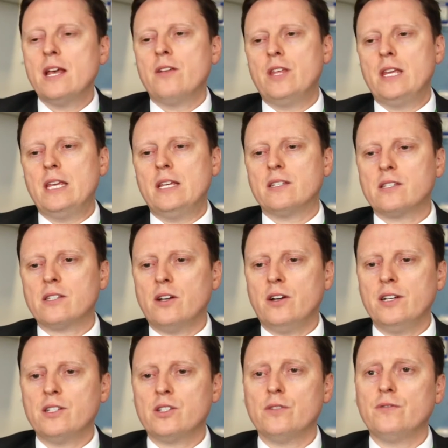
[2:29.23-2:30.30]
the
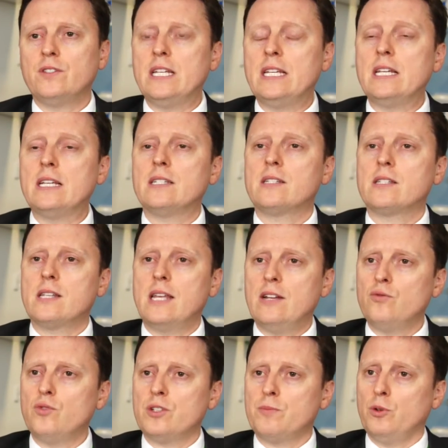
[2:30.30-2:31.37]
size of the
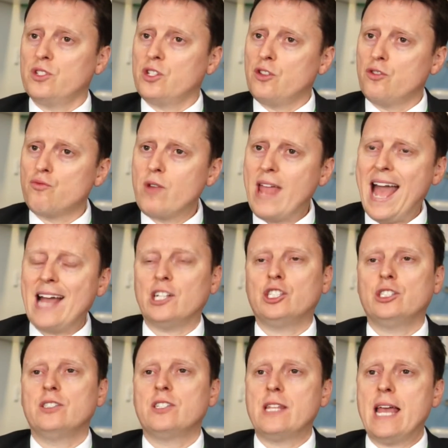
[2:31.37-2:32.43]
skin response, so the
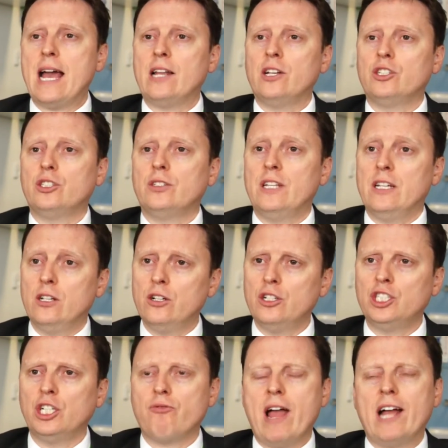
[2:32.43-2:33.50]
reaction to the allergen, the
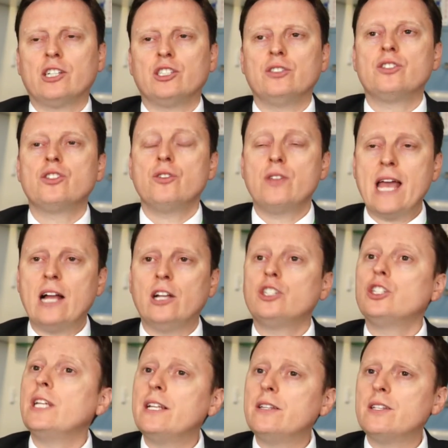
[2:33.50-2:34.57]
allergic reaction to the
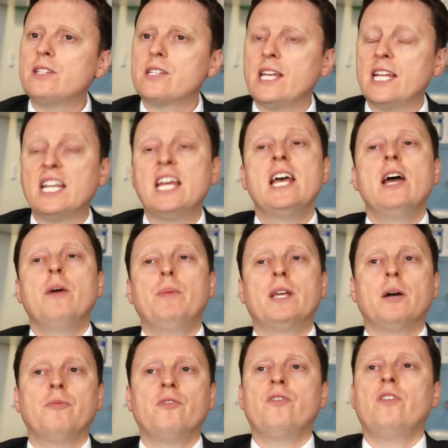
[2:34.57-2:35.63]
allergen in the skin,
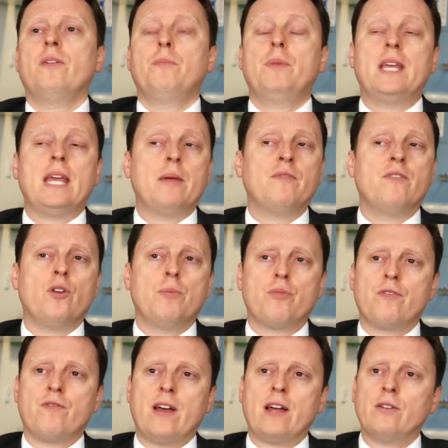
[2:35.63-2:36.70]
become, became very
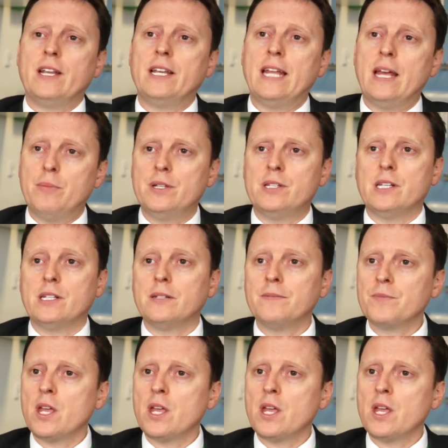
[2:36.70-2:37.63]
profoundly inhibited